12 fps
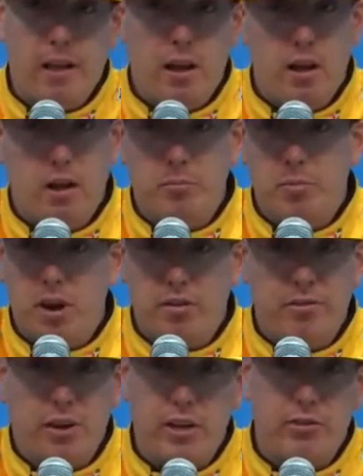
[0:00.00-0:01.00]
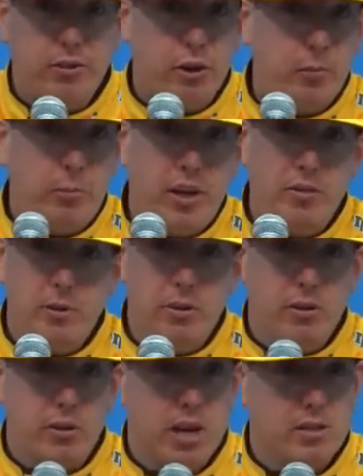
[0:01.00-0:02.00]
modifieds, dirt, pavement,
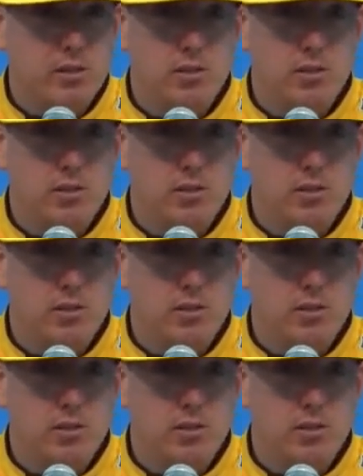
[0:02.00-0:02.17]
all kinds of